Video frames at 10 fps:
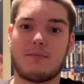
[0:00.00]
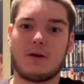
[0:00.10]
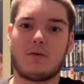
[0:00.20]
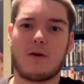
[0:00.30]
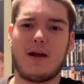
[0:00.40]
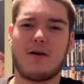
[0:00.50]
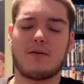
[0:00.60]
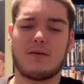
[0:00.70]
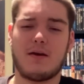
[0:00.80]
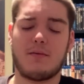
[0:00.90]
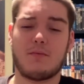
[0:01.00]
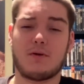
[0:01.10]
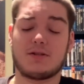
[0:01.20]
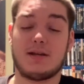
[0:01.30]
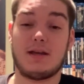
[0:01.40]
the ground
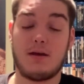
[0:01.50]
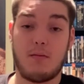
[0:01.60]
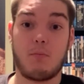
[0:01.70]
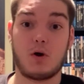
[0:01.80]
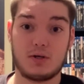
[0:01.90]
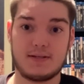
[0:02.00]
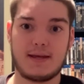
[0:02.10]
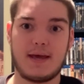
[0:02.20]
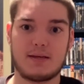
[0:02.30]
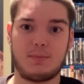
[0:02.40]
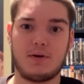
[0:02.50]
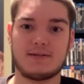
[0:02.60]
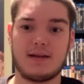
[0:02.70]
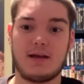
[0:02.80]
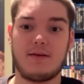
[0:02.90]
when she emerges as
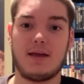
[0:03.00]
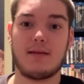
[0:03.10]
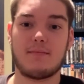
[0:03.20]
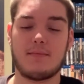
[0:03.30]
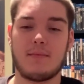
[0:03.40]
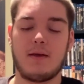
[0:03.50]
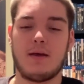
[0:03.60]
Poison Ivy. And